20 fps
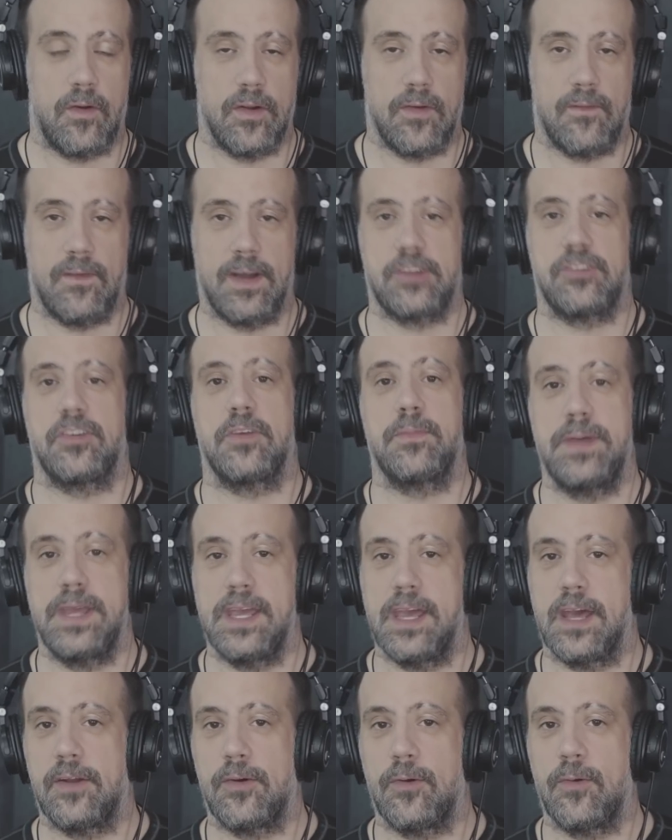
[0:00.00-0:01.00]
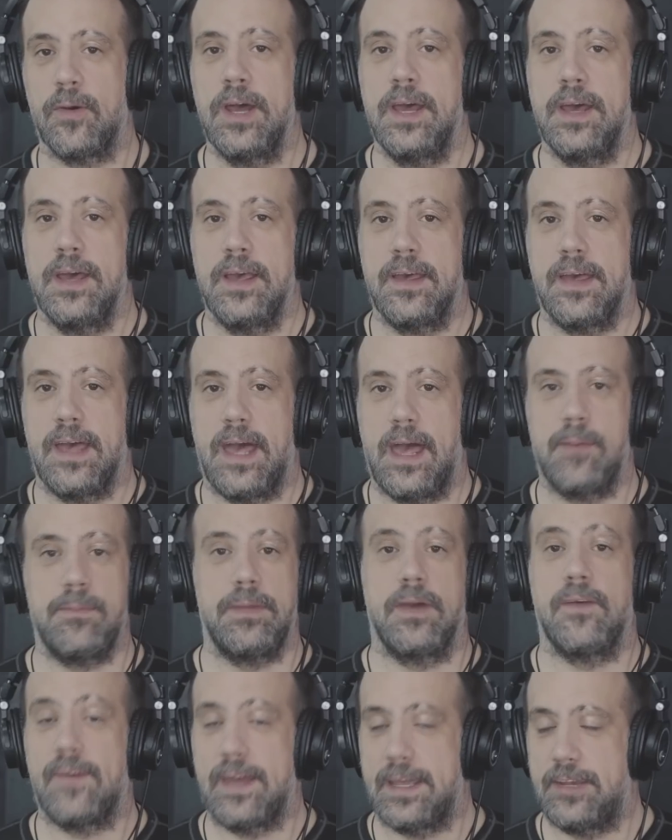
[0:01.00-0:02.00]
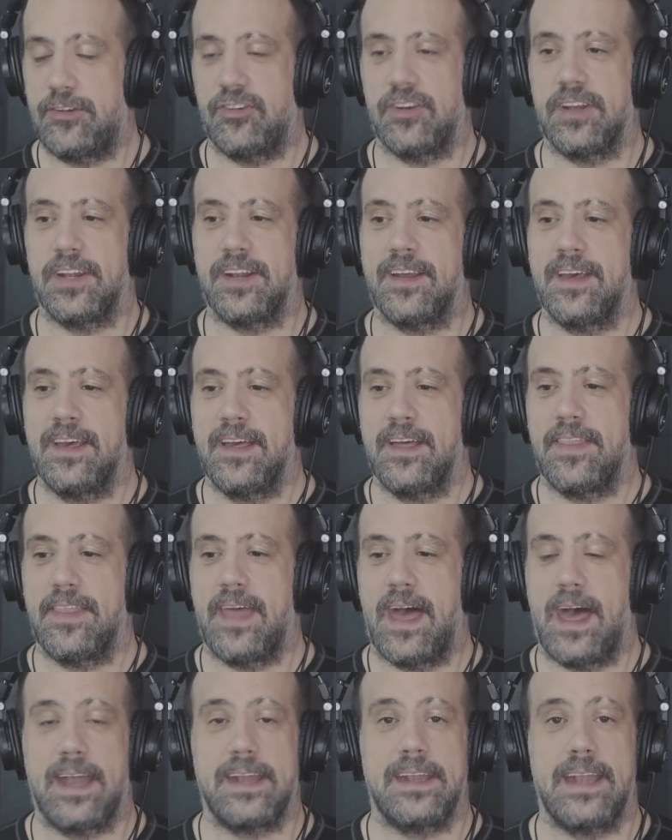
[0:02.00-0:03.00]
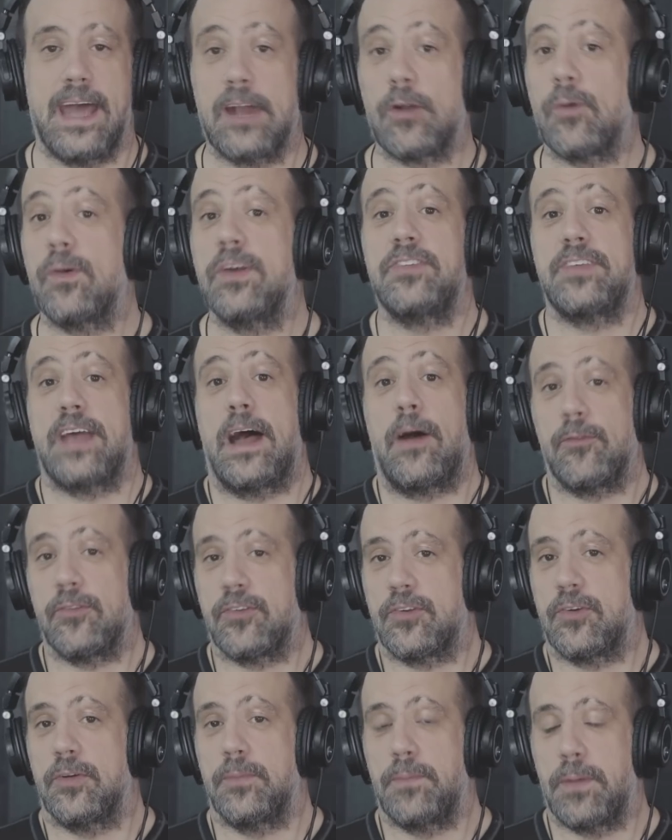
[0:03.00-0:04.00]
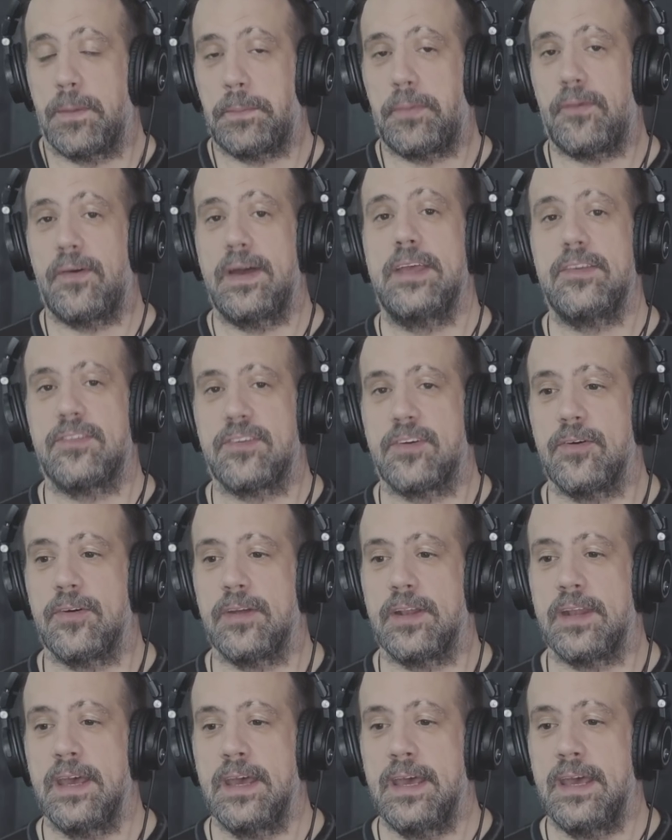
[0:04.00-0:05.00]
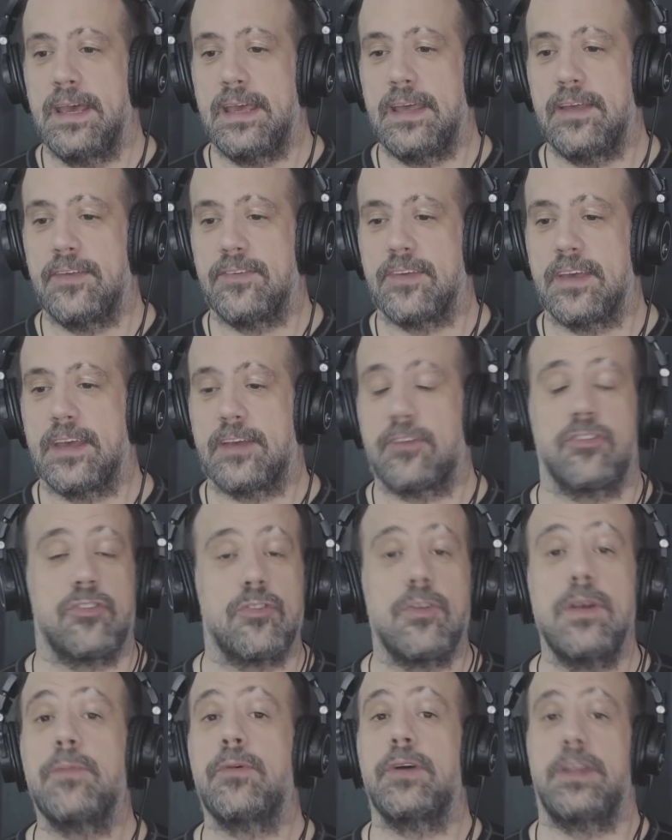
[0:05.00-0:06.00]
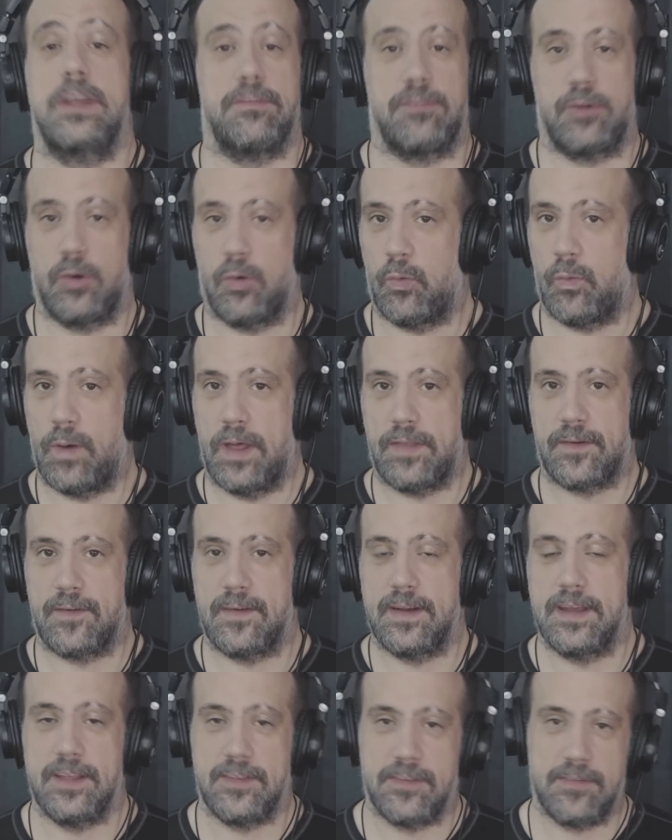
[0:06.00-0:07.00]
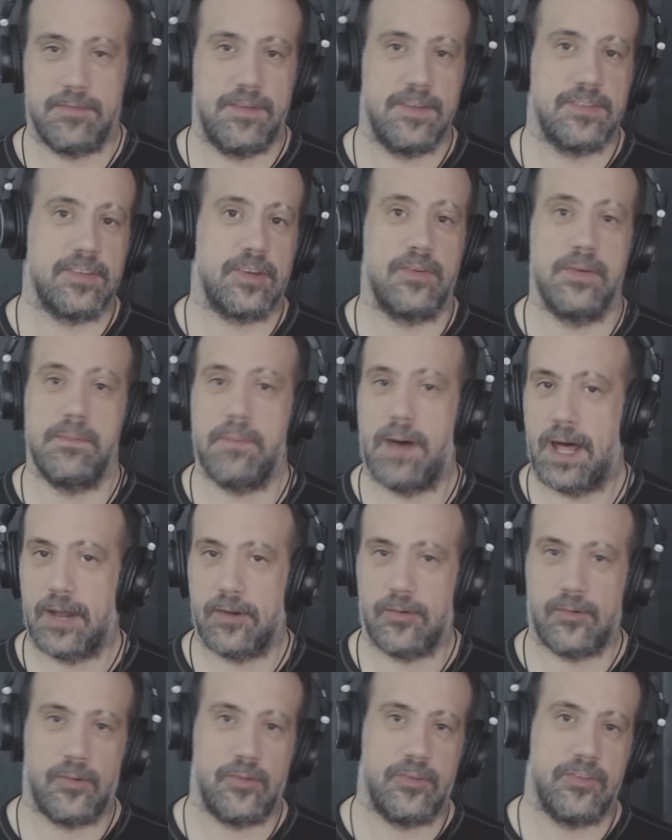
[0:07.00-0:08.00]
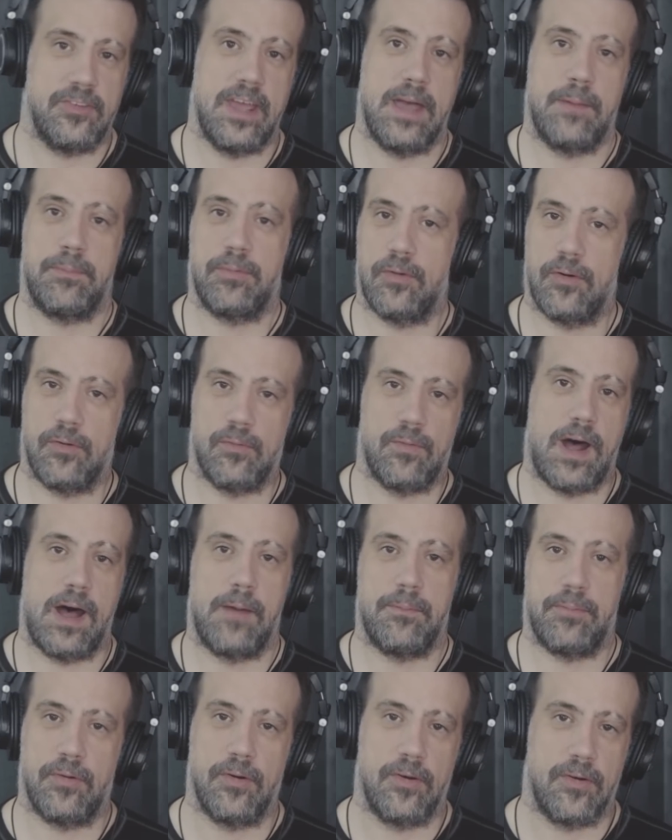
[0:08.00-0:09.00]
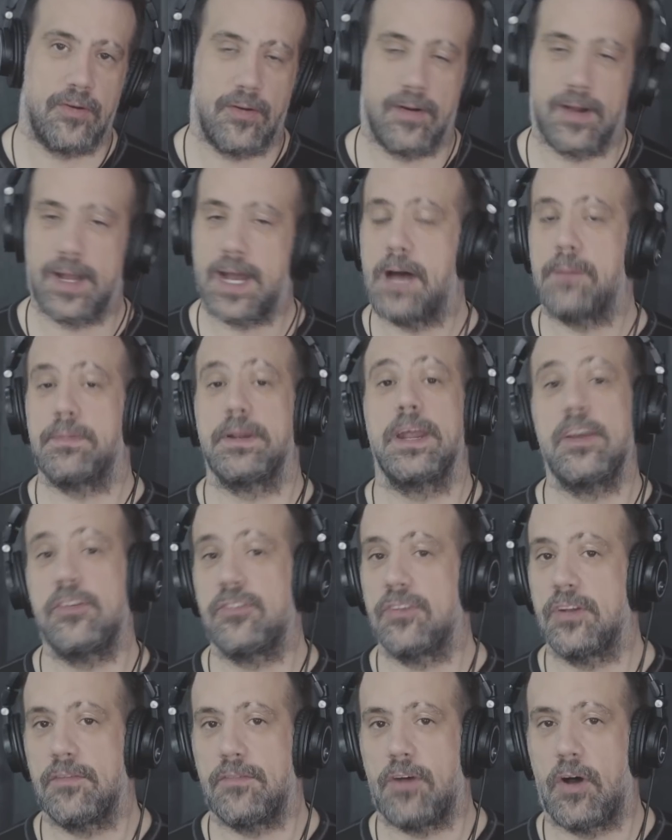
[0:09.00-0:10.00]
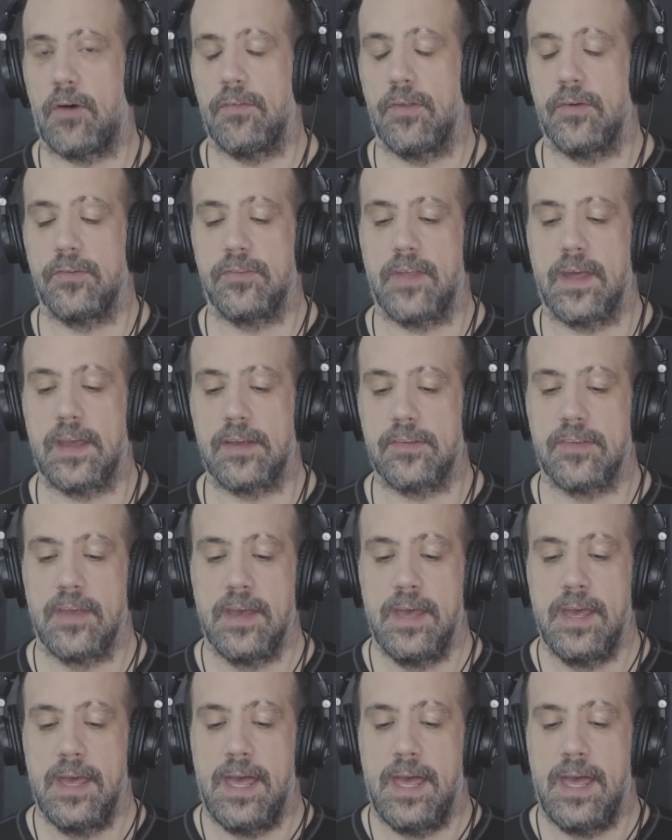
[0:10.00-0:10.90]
an electric piano emulation that not only sounds good but plays good is extremely difficult, whether it's physically modeled, sampler, rompler, or a combination of all of those things.